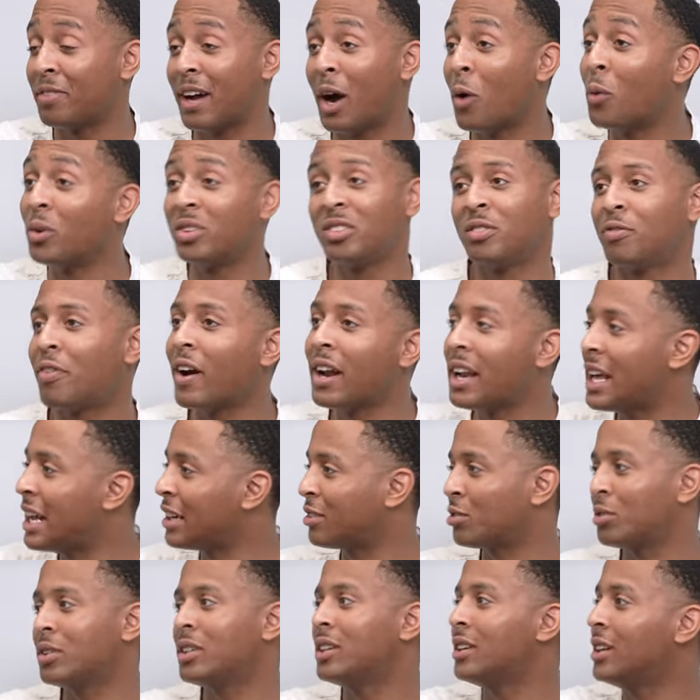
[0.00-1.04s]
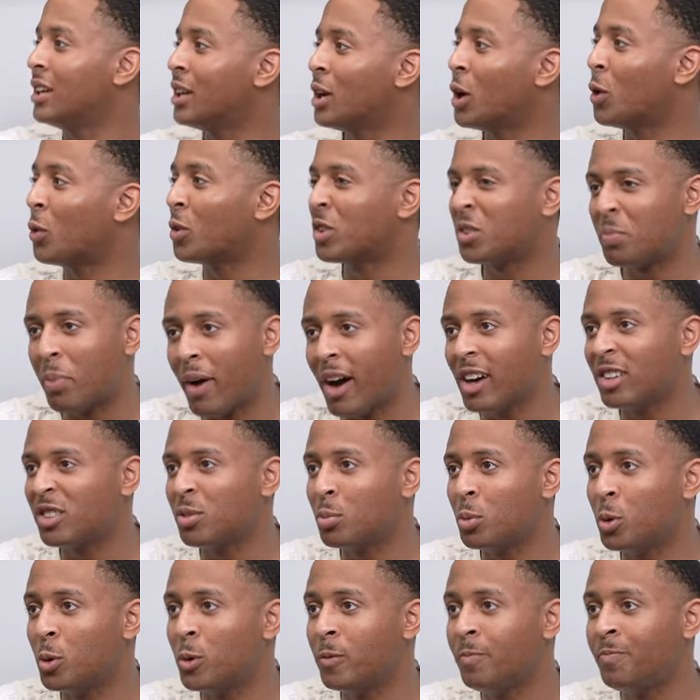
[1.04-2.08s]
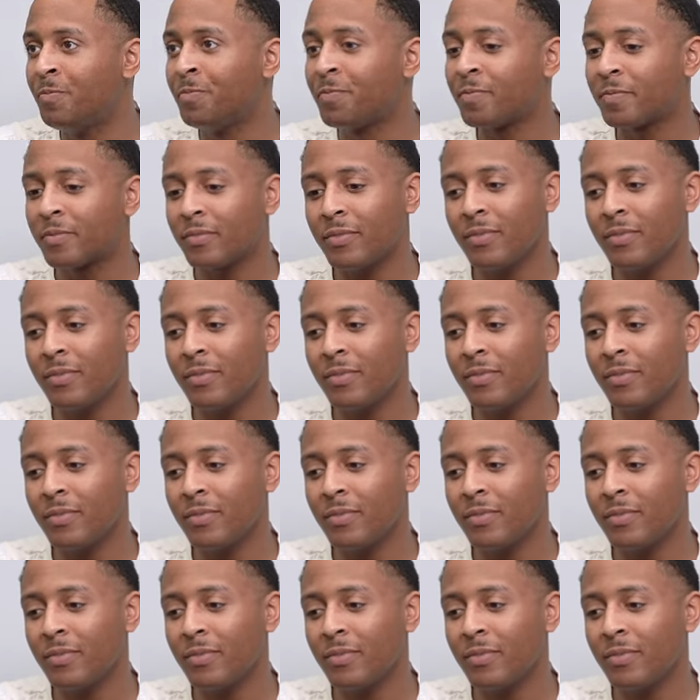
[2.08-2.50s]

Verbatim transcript: wasn't financially, responsible. Yeah.